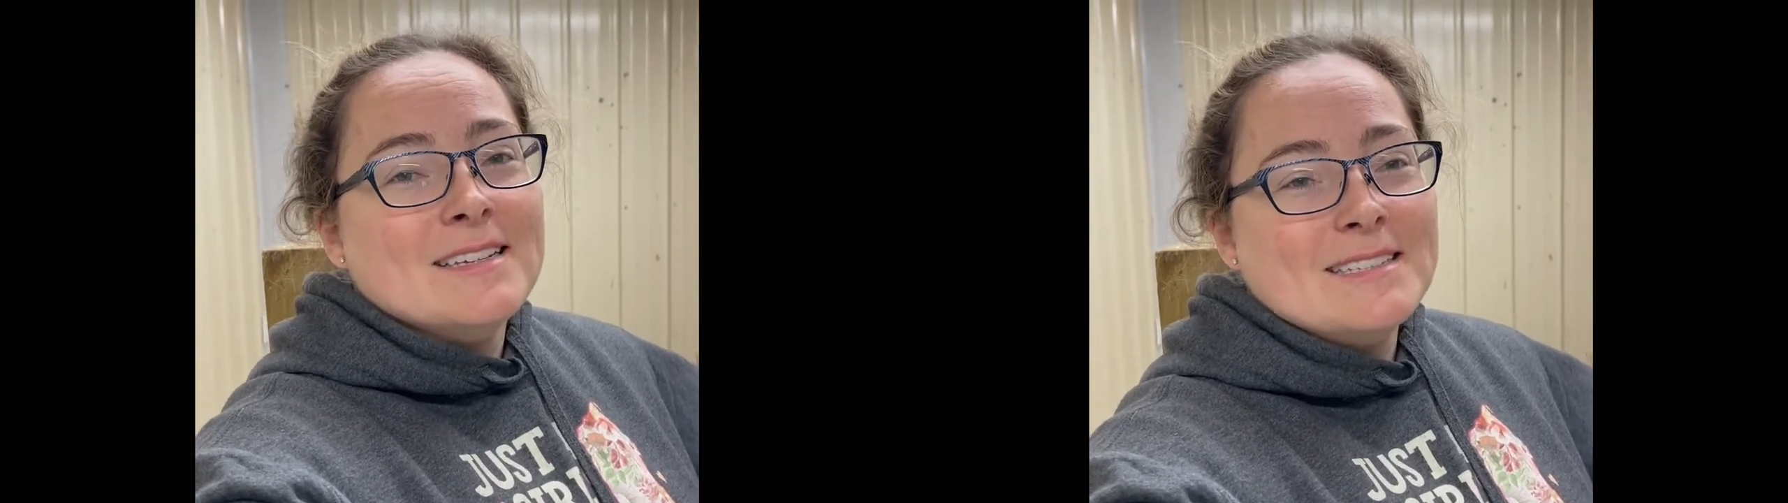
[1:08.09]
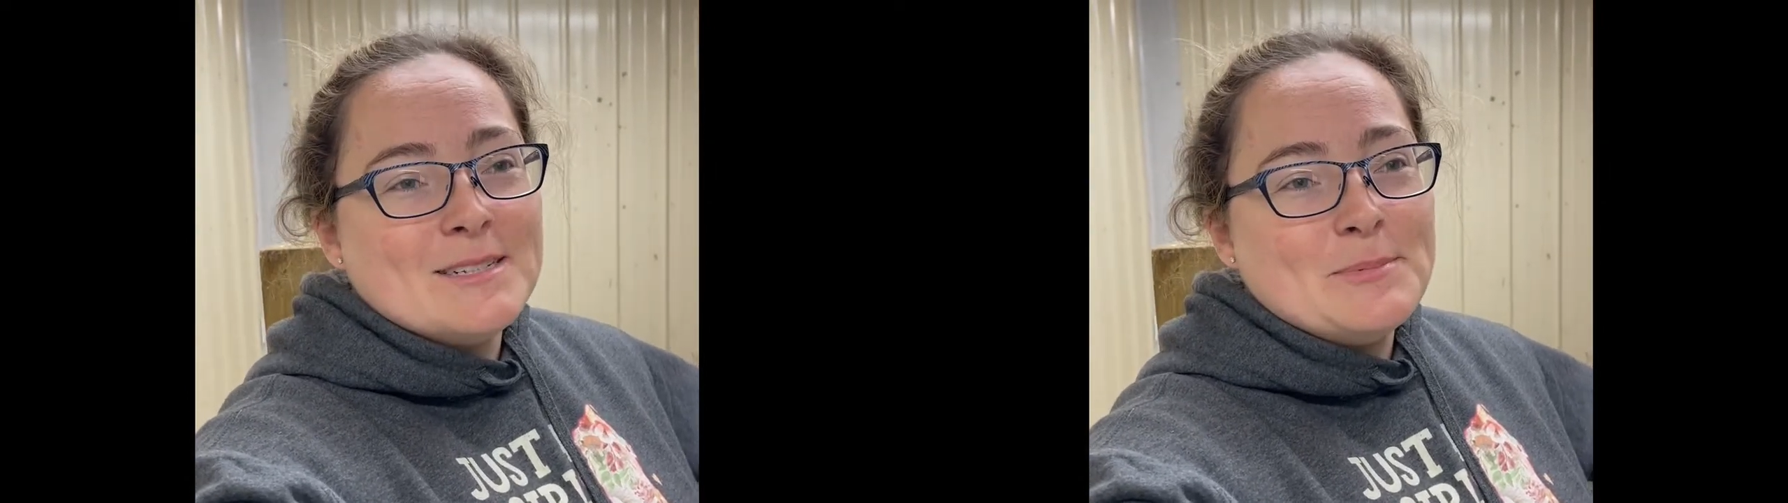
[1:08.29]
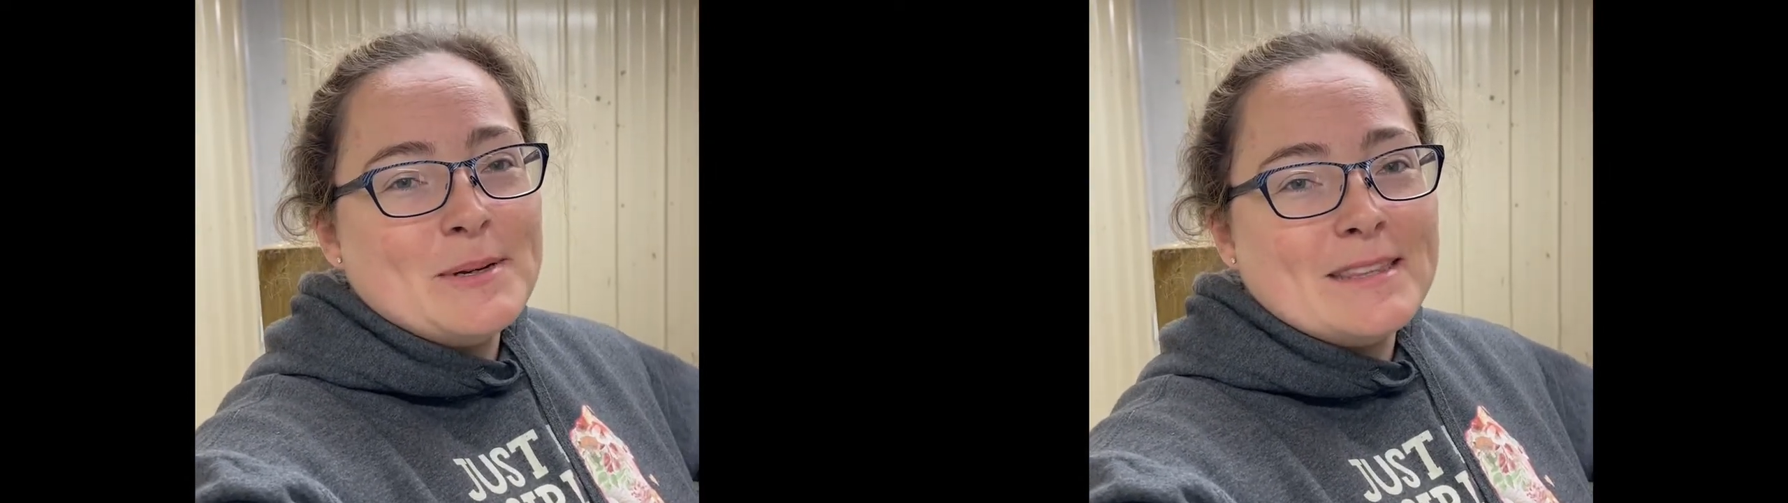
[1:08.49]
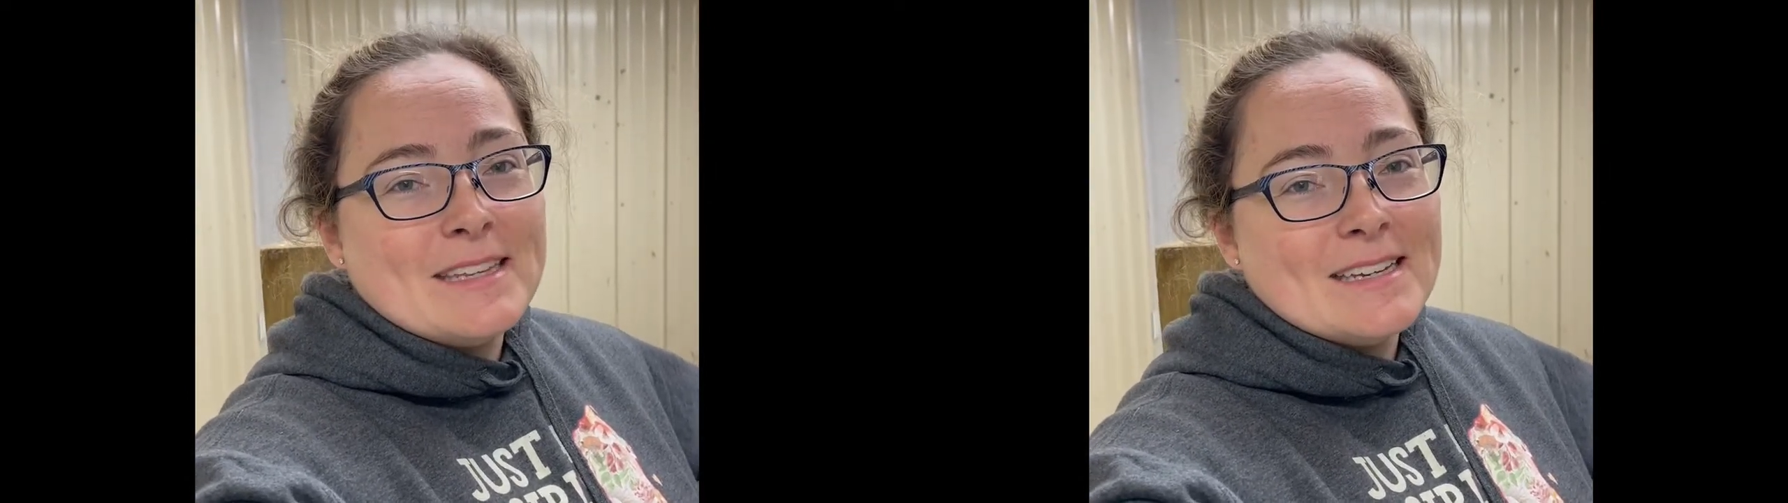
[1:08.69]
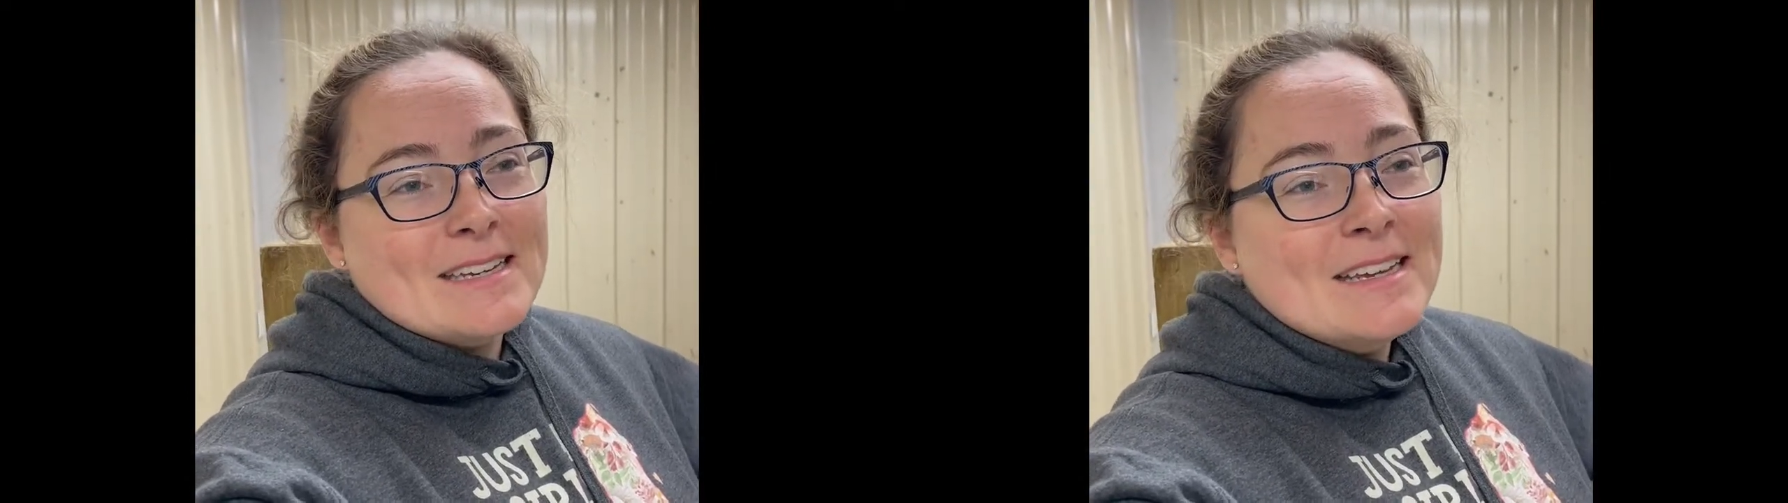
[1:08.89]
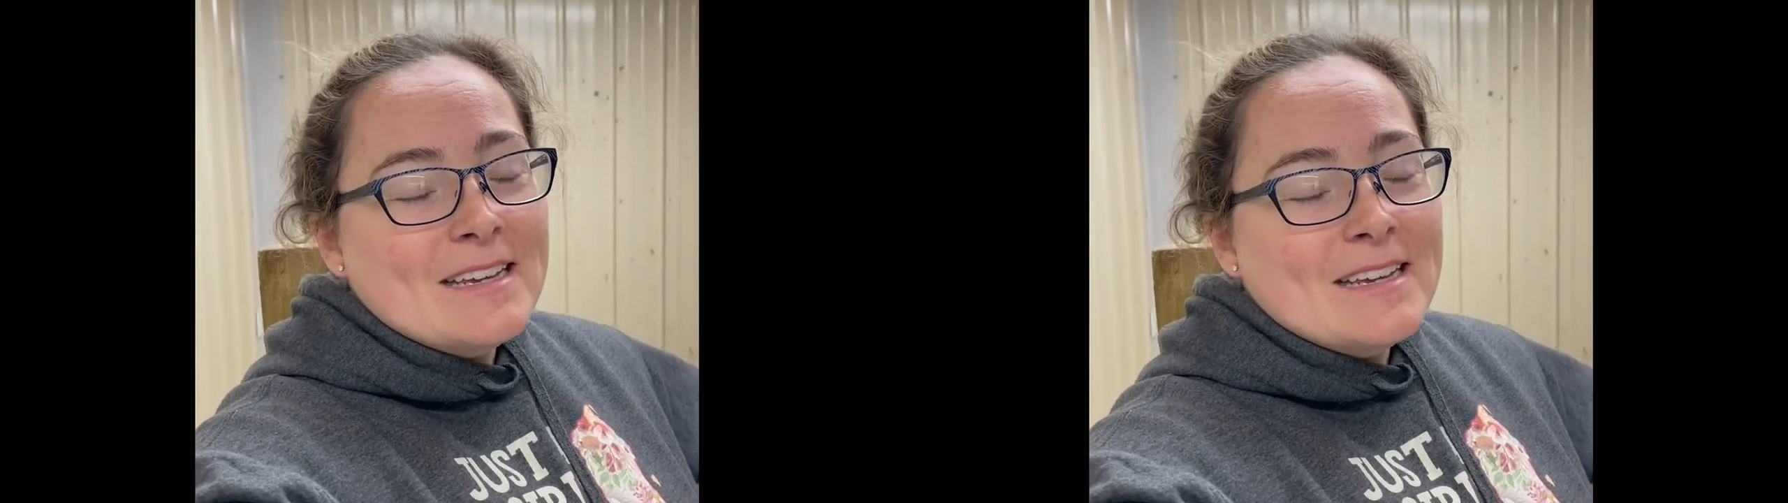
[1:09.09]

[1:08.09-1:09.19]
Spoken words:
to put the